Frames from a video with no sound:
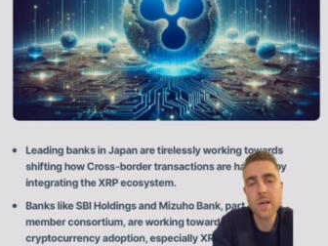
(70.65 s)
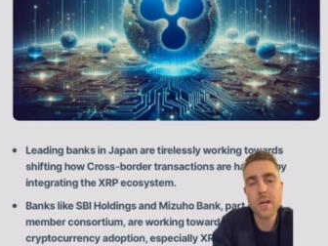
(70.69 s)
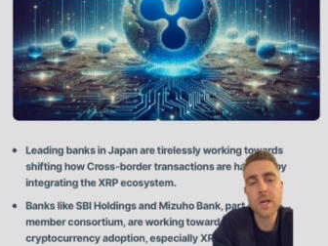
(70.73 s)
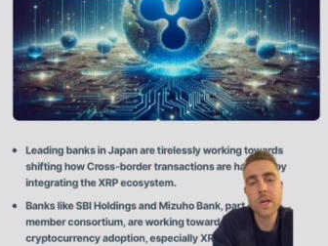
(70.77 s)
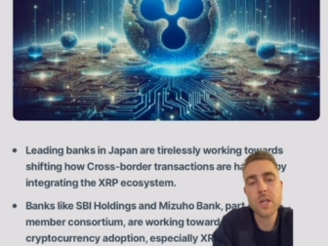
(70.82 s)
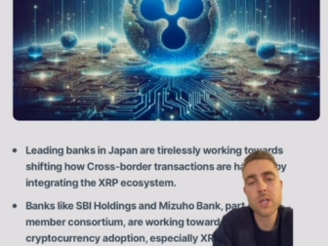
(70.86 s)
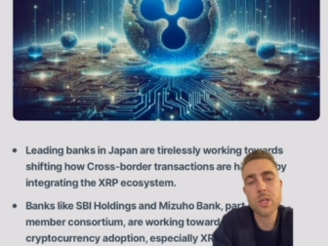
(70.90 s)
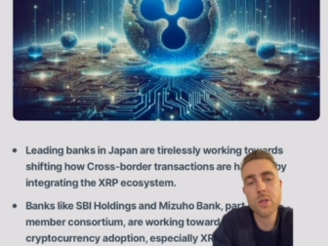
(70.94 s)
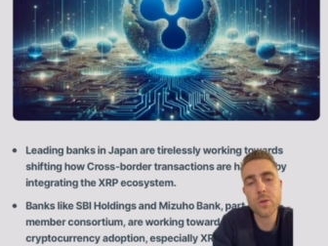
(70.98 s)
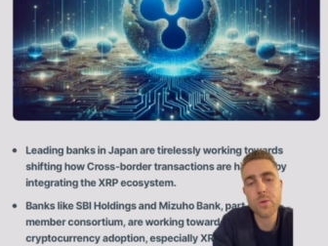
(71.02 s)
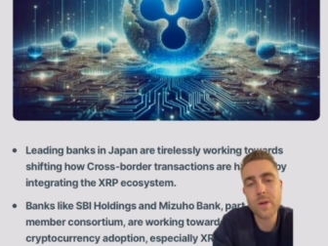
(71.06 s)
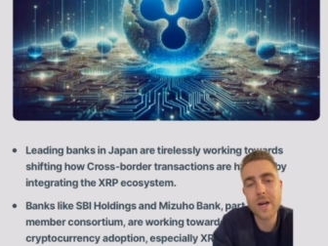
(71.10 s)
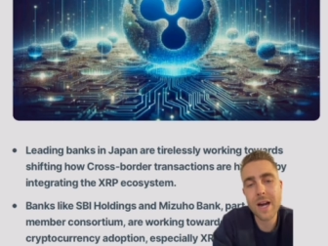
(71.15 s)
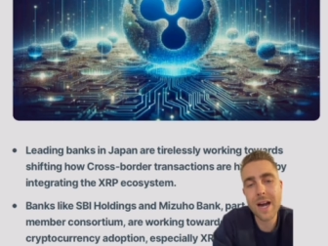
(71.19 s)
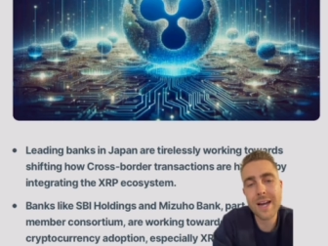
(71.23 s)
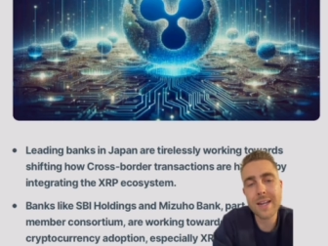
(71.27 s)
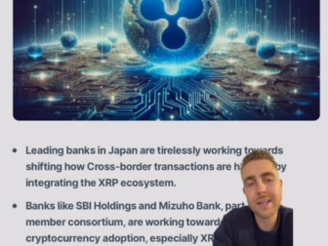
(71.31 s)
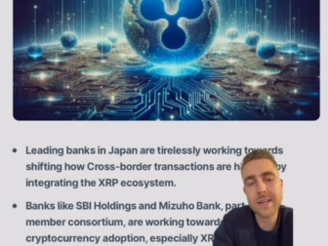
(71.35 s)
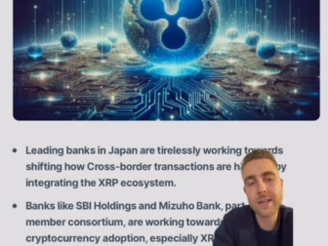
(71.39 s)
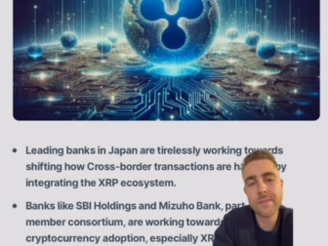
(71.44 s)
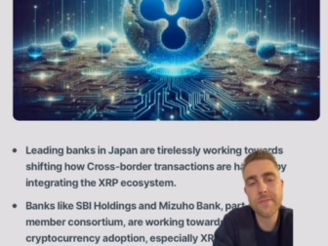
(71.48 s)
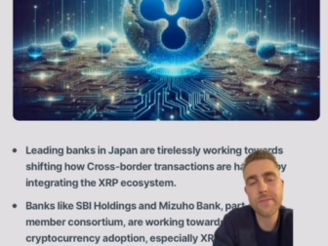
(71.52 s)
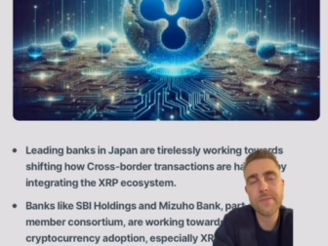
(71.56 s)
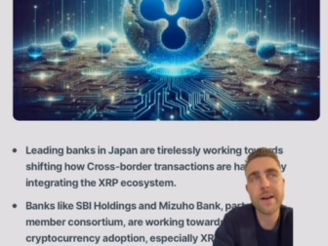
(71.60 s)
You gotta
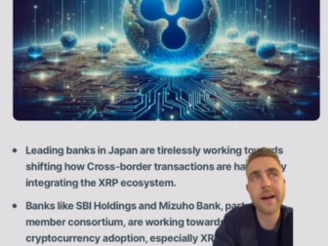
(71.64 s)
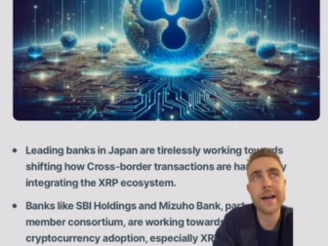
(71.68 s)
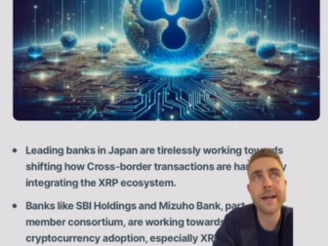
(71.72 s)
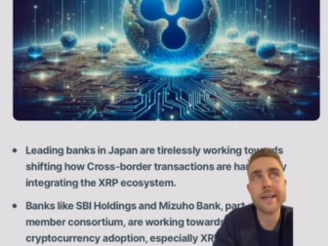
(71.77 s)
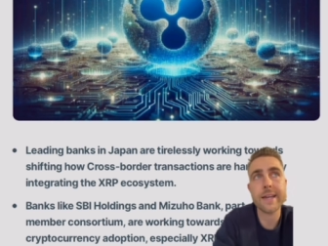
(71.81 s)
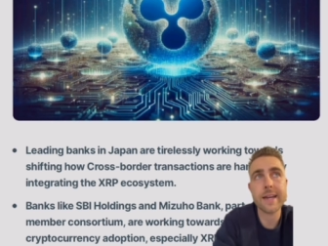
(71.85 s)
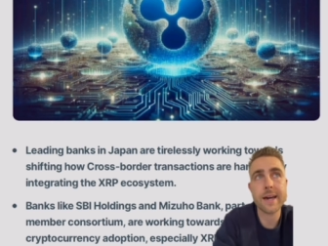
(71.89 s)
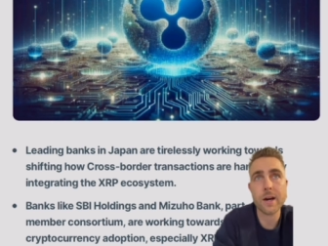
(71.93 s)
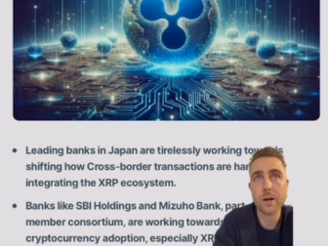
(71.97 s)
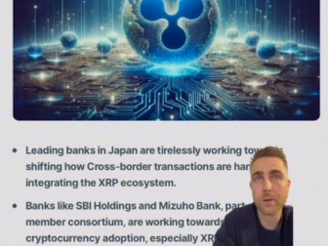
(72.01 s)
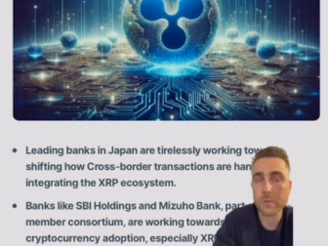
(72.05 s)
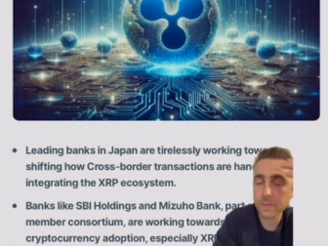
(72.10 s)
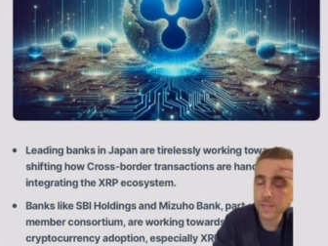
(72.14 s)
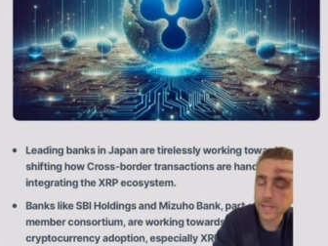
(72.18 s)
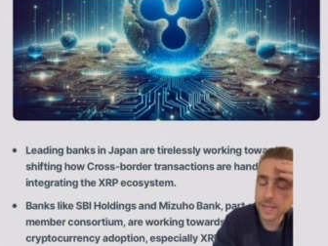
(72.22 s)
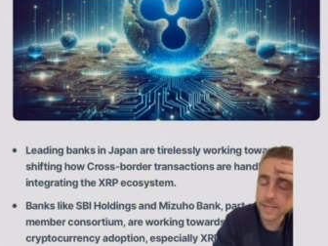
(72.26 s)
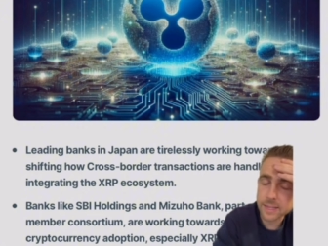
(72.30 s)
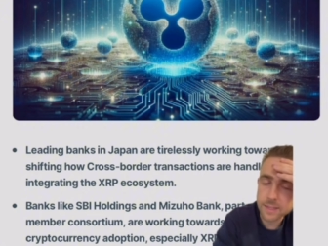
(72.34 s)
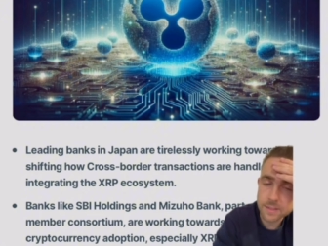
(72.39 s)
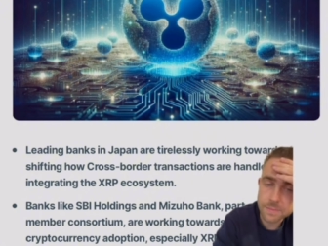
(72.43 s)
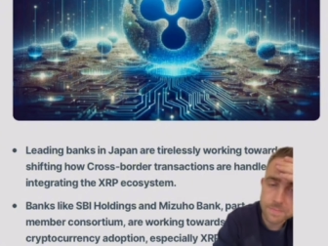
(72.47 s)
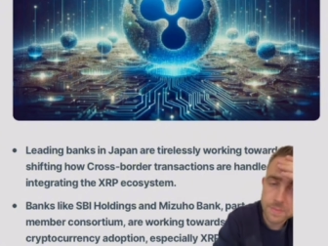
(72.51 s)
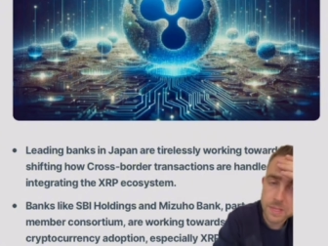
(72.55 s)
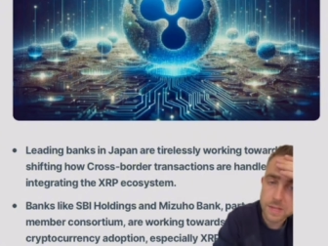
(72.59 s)
find out, like,
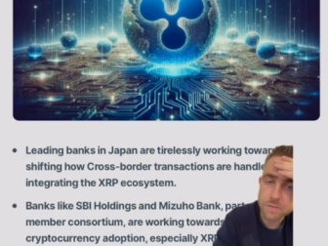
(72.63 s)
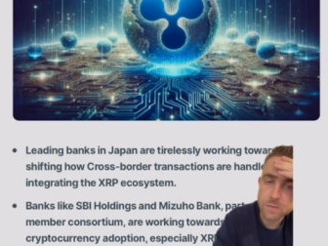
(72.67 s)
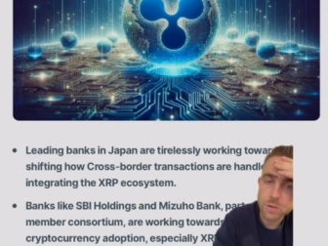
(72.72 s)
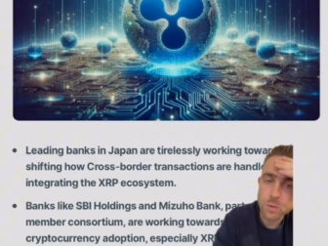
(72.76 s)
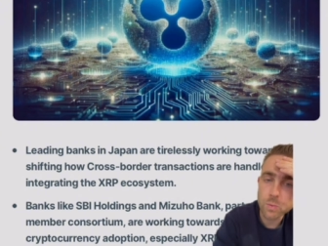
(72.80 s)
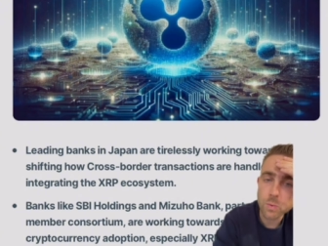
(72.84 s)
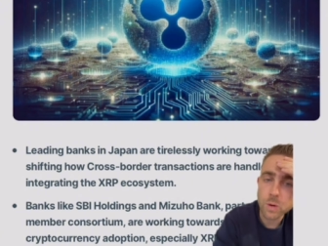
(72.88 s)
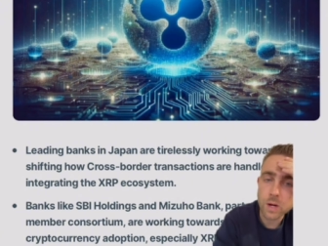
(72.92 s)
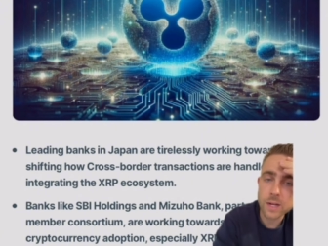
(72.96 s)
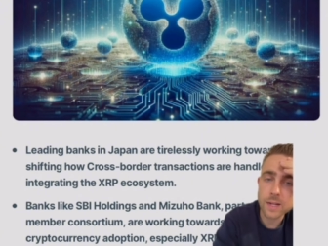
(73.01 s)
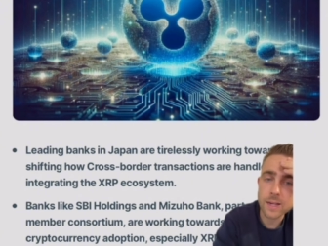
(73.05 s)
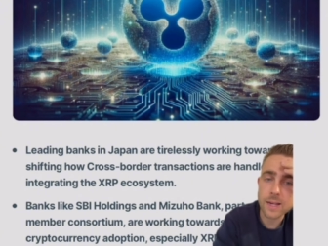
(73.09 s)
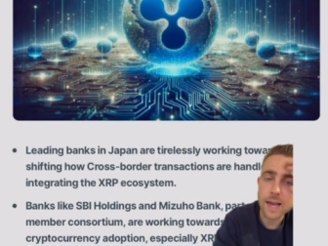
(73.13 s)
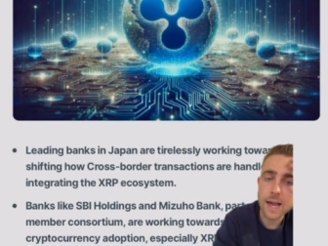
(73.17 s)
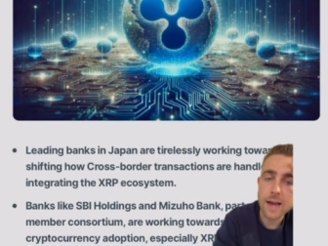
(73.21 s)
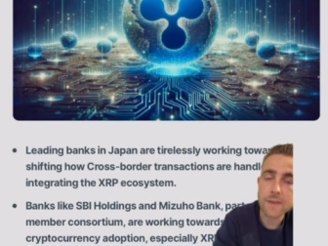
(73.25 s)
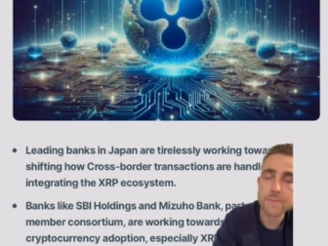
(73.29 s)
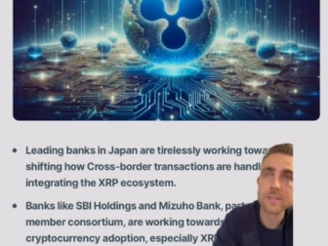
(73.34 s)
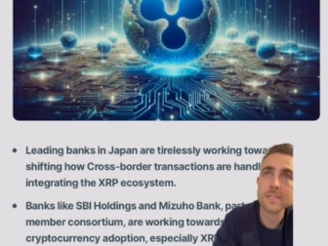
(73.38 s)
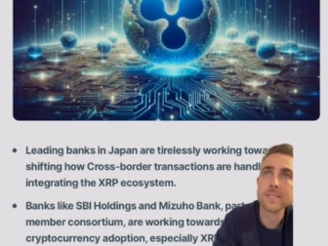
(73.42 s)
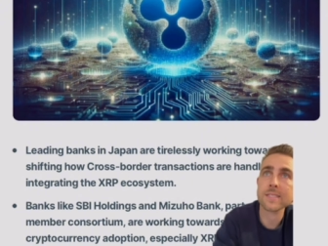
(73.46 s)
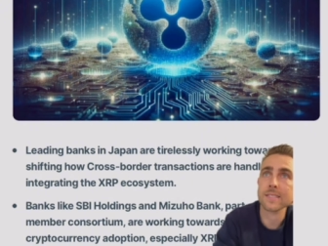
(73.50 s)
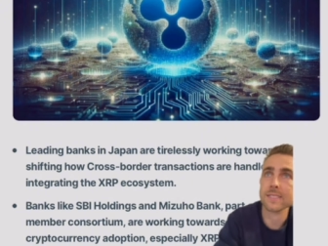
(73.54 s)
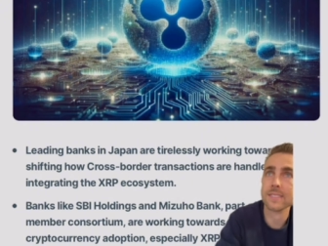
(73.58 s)
if you wanna have a
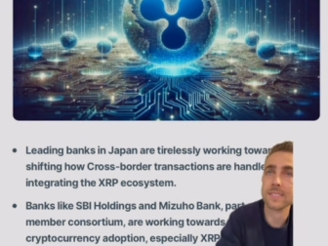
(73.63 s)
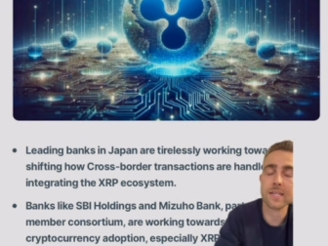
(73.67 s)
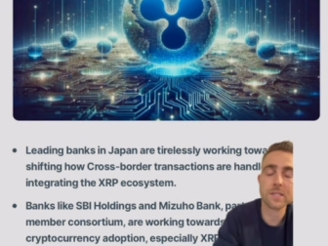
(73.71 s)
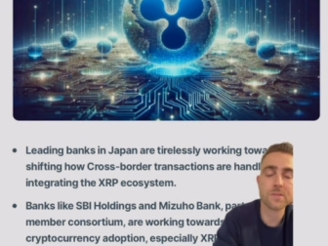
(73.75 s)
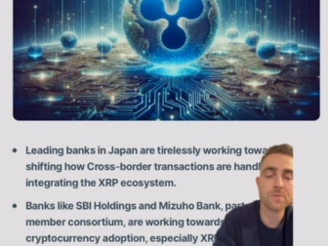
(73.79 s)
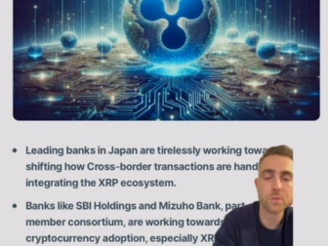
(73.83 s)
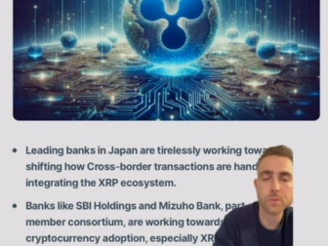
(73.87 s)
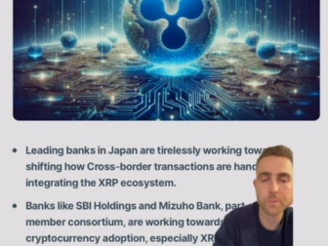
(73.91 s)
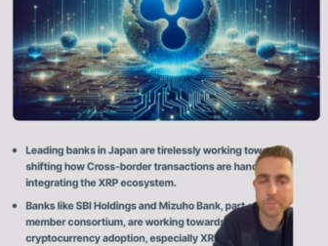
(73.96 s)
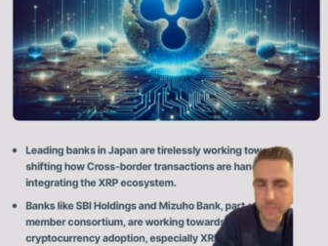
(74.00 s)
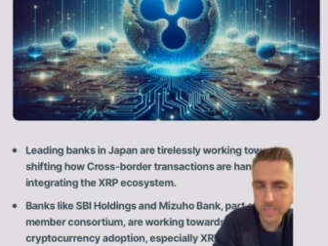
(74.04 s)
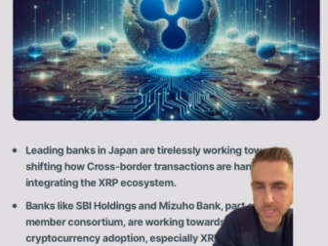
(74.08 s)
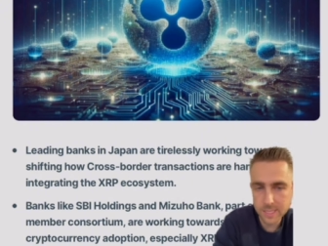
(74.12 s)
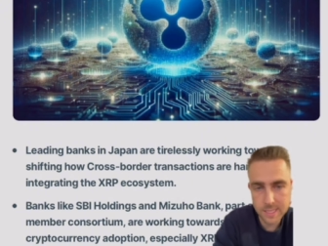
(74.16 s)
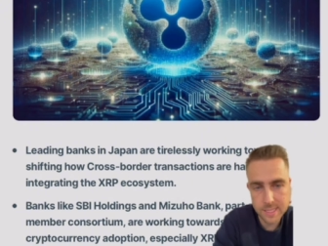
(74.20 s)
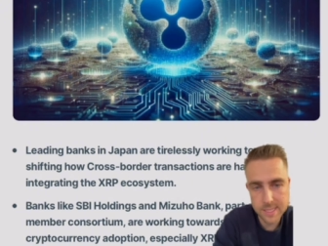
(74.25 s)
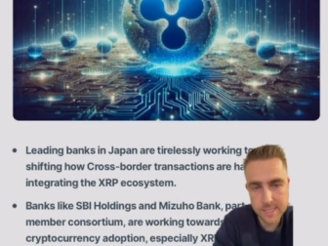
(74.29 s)
successful business,